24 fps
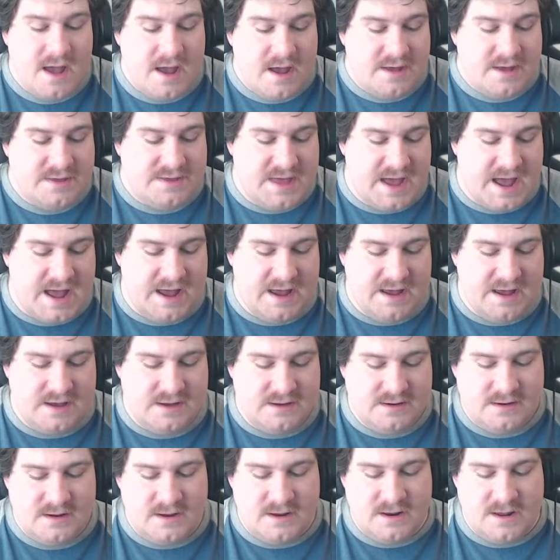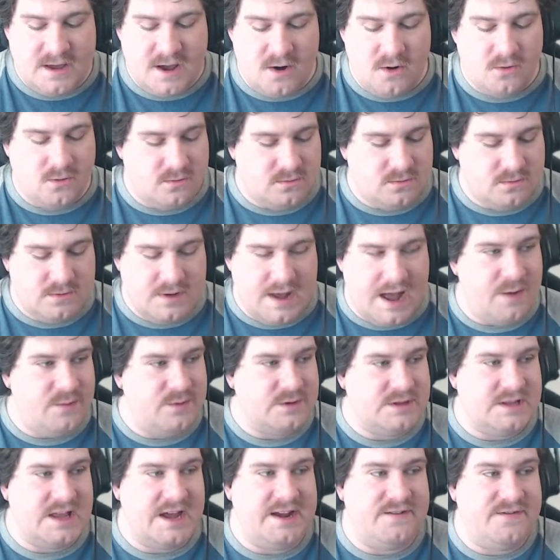that, you know, I
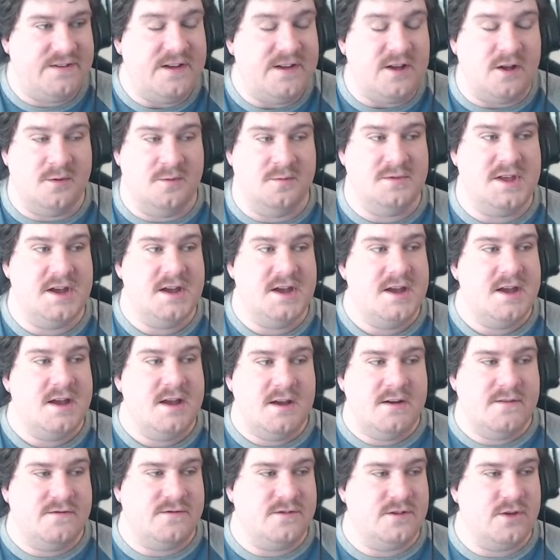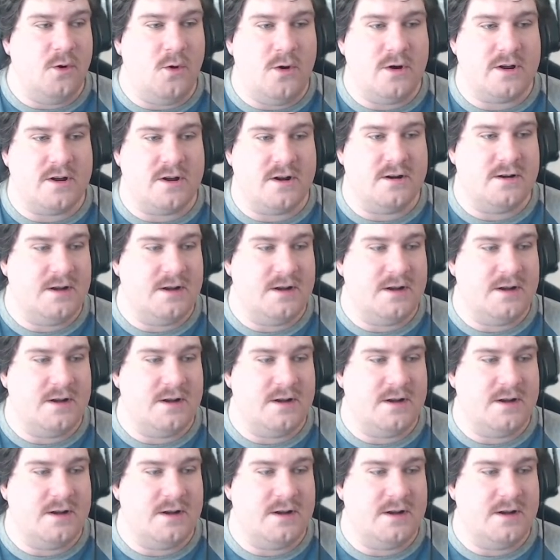would like filmed for the order.